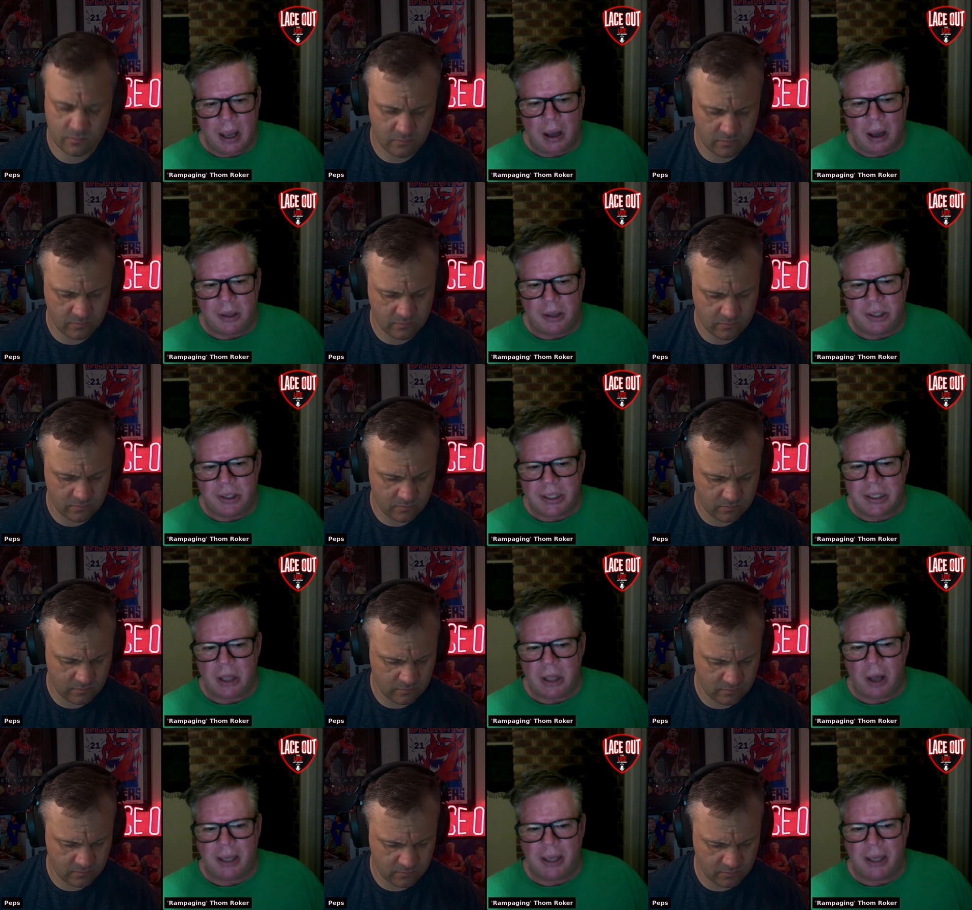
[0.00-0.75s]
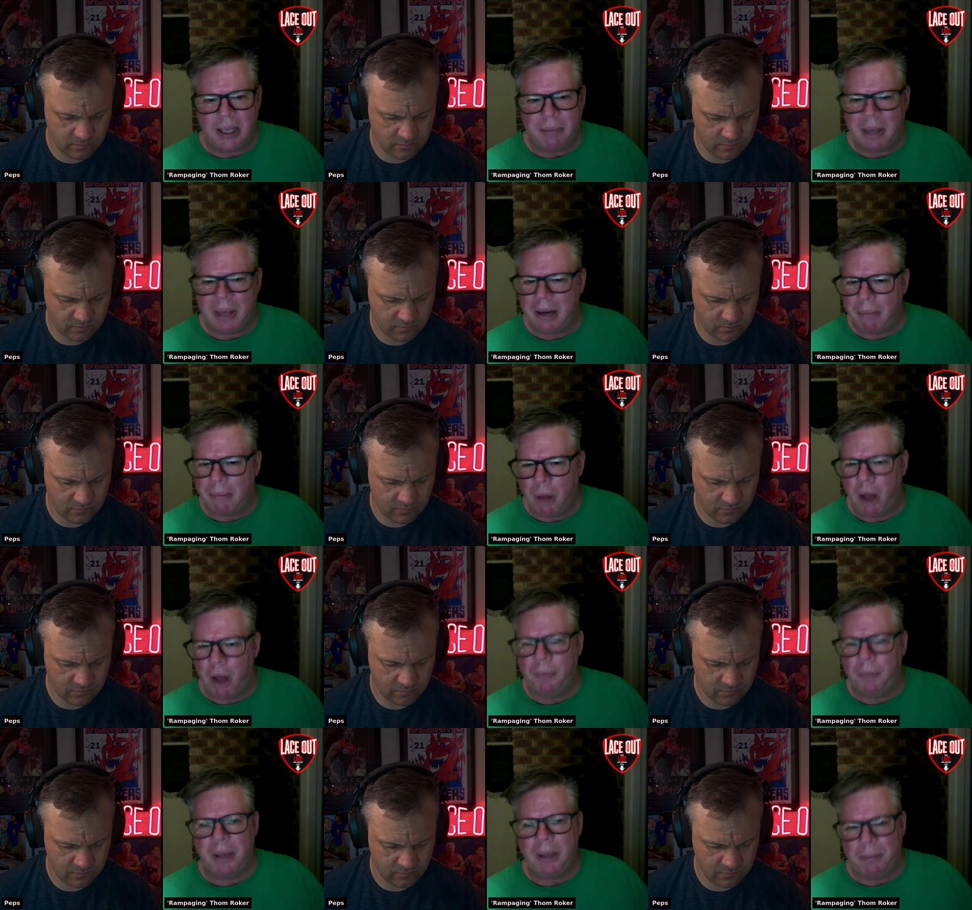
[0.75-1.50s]
Speaker 1: I just like him, and it
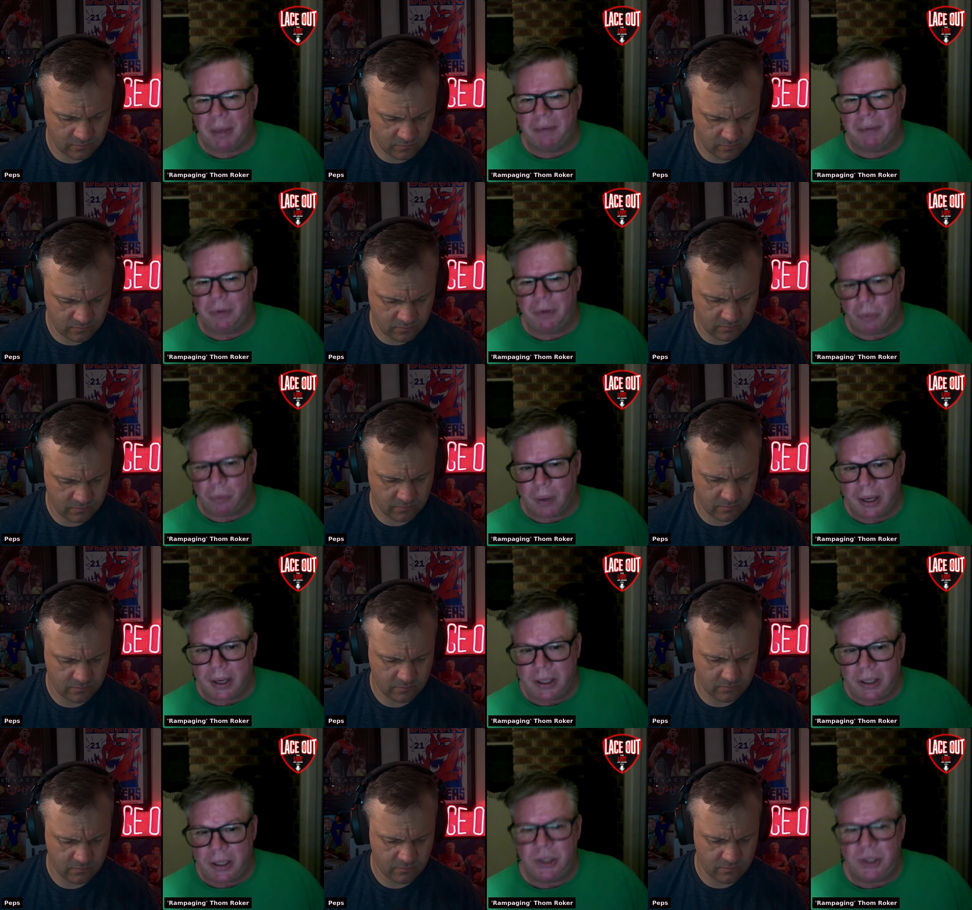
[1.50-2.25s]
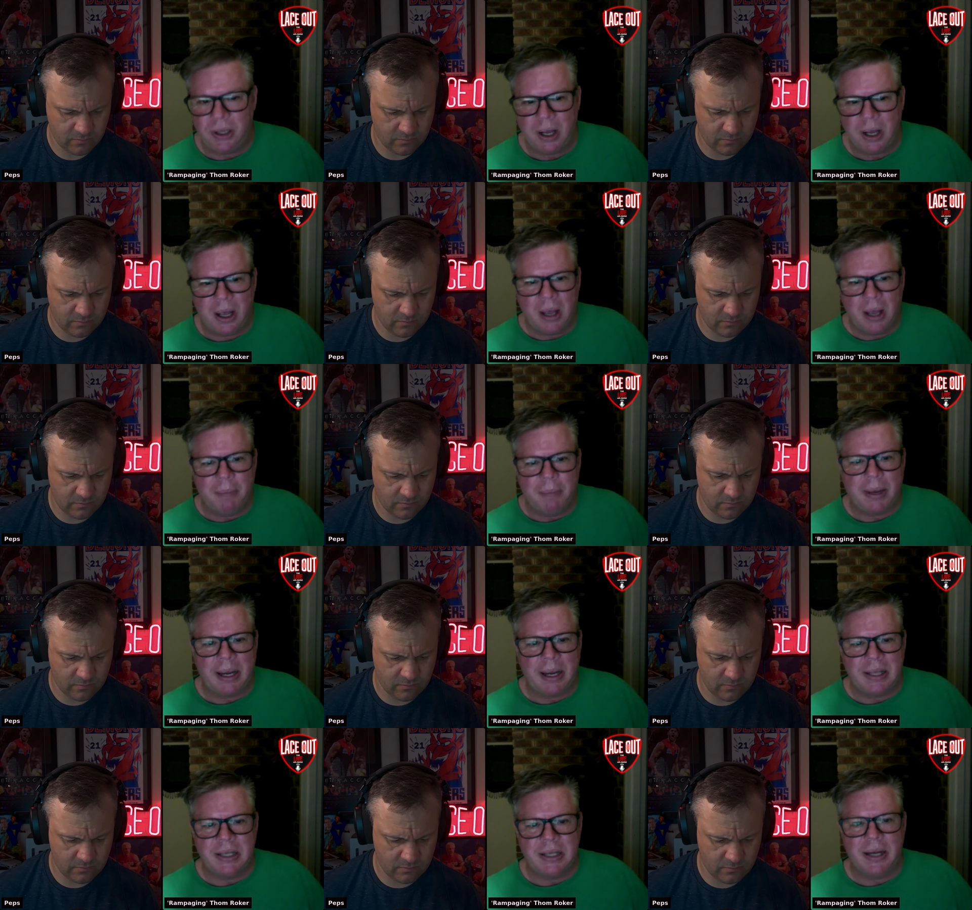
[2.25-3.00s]
might be a bit of a reach,
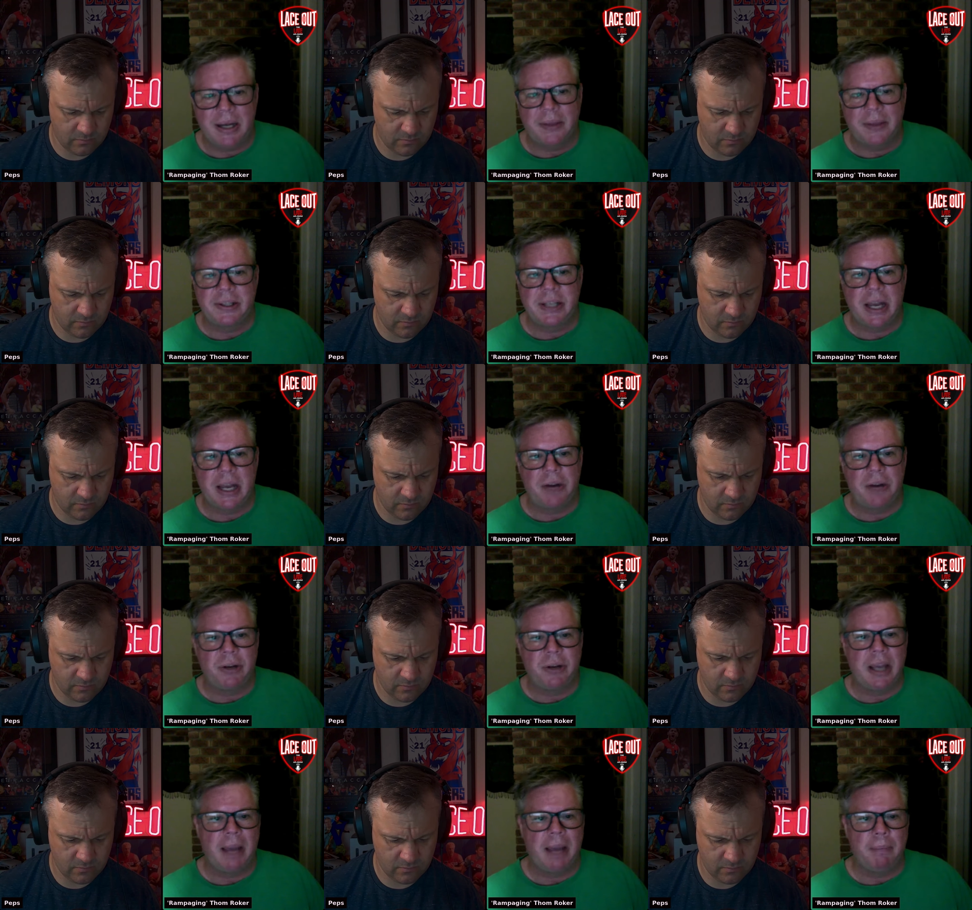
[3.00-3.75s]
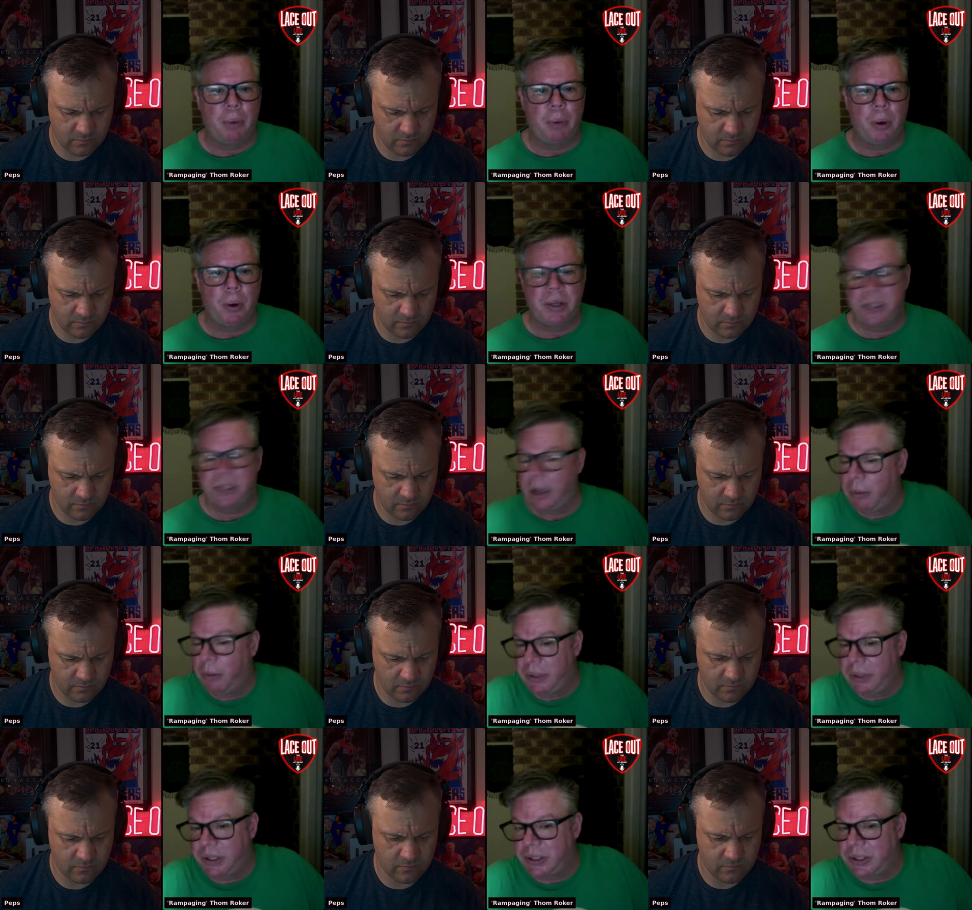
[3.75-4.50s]
but he's another Sandringham boy, so
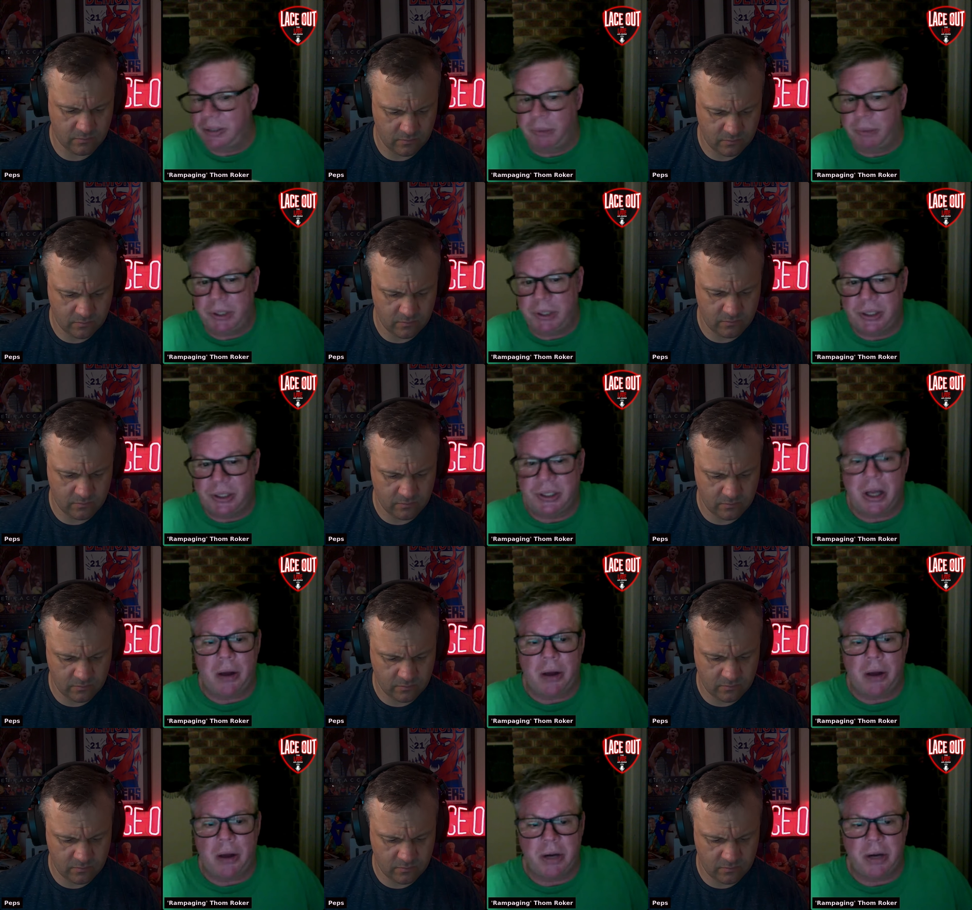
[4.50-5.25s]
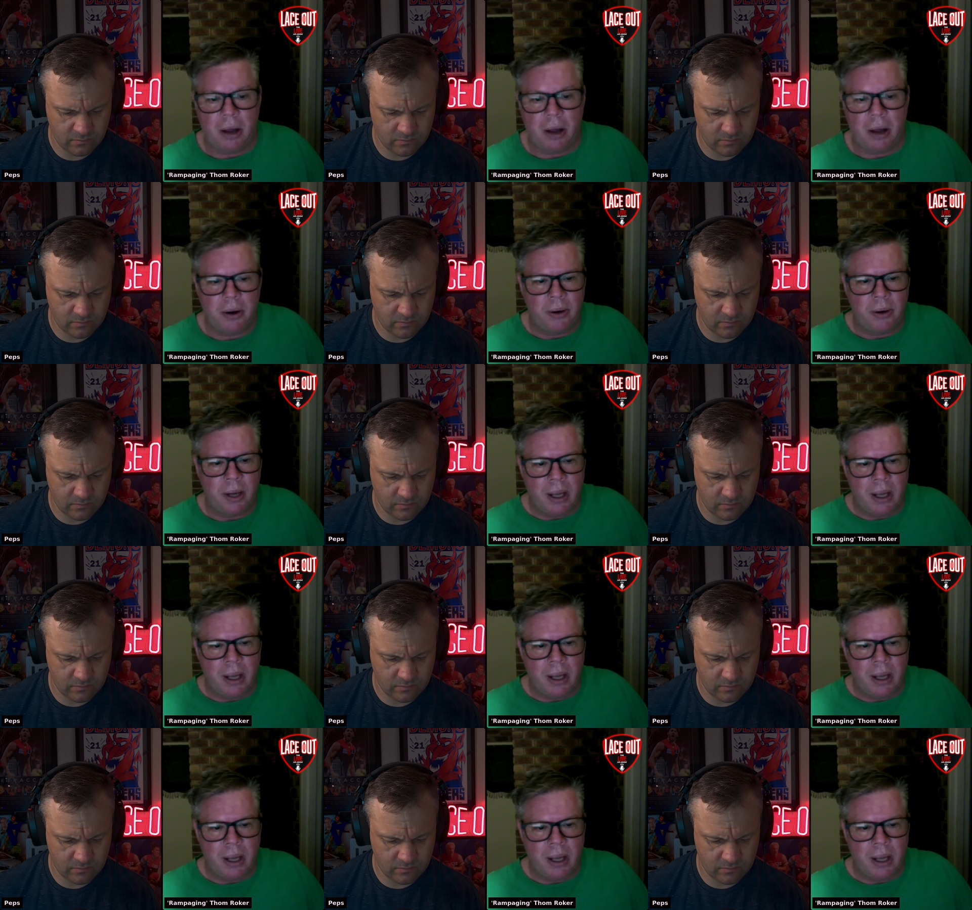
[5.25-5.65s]
we just don't know.